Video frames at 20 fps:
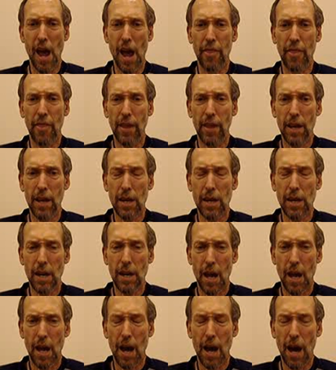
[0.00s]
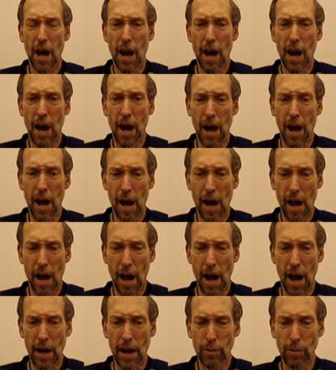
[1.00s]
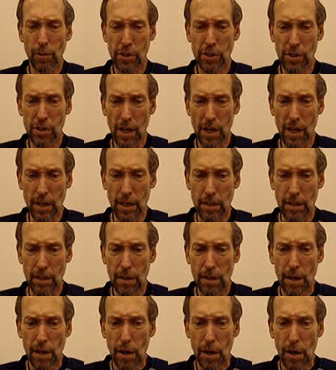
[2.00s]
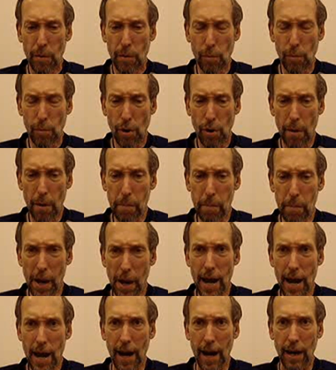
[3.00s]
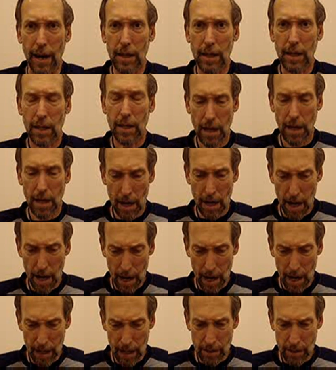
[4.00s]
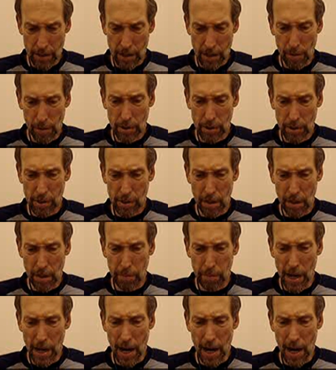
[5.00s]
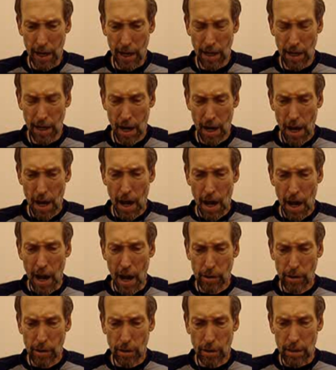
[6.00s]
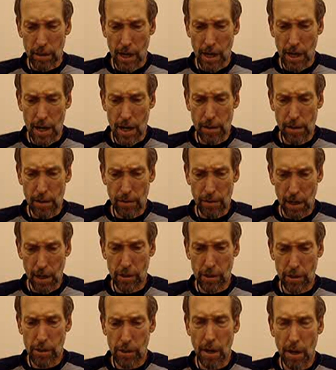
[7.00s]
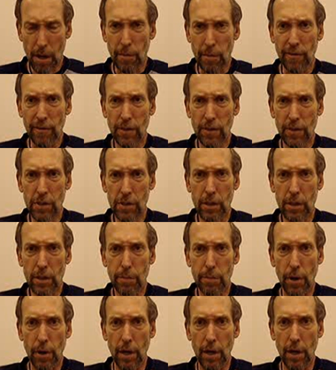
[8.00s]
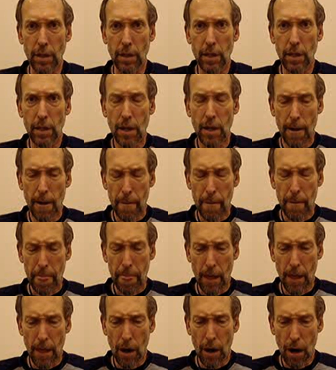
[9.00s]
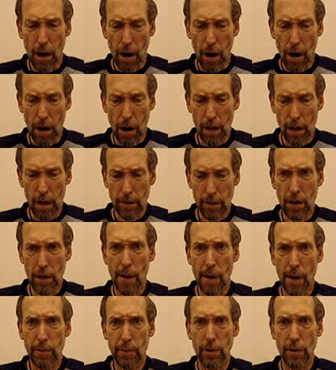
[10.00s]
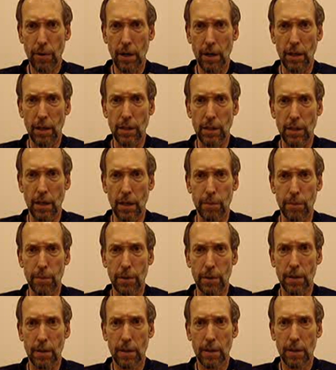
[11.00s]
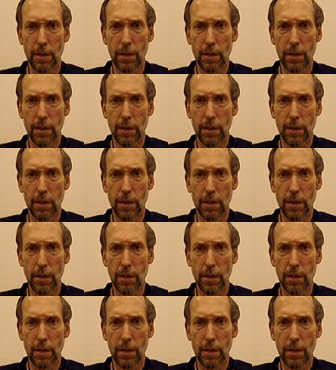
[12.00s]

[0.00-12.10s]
And then I was sent more back, and as I was sent back, I looked down and saw my physical body on the operating table.